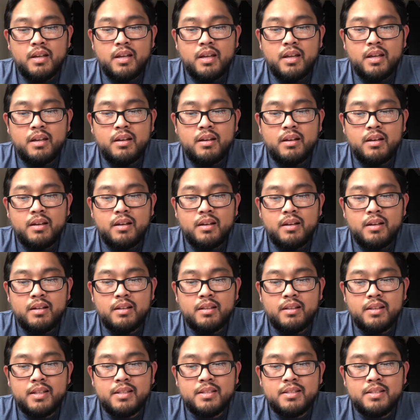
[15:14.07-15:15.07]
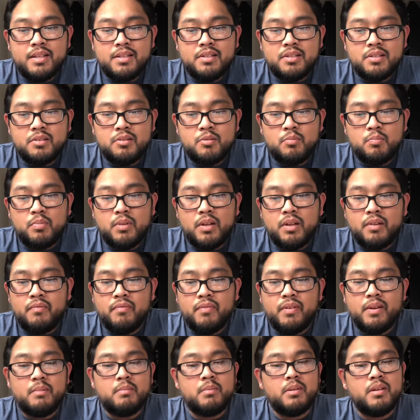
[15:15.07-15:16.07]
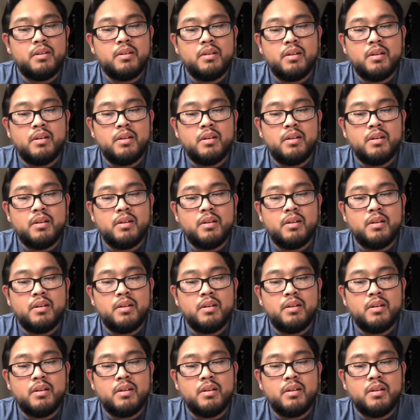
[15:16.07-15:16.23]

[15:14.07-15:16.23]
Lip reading: And that's not just your blood family.